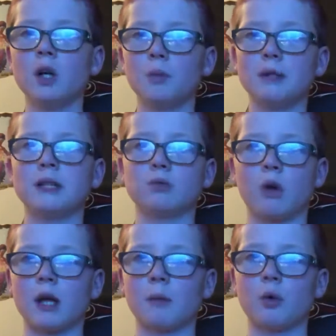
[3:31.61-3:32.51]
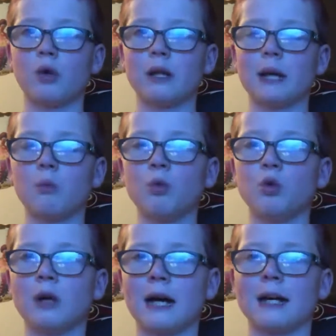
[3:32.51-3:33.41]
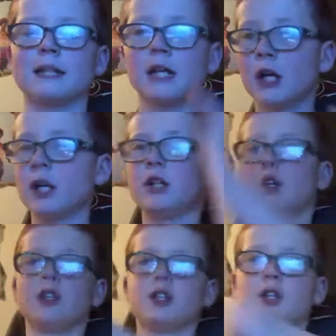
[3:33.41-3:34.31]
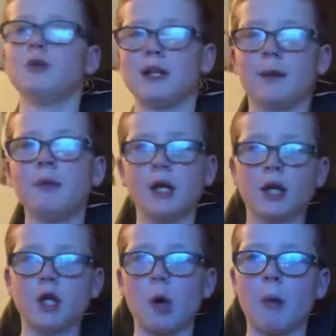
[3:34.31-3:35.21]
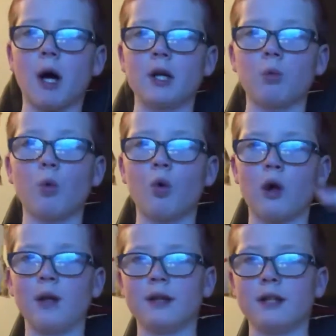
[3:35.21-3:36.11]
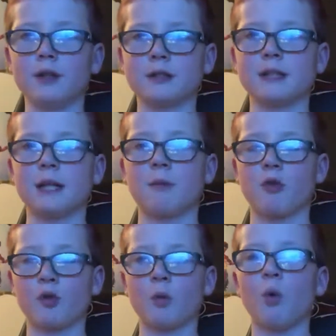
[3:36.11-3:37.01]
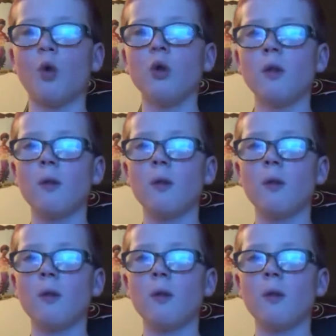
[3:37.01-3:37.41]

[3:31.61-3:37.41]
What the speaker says: which is why I'm calling him wall hacks, because you can shoot him, go behind a wall, and you'll see him through the wall.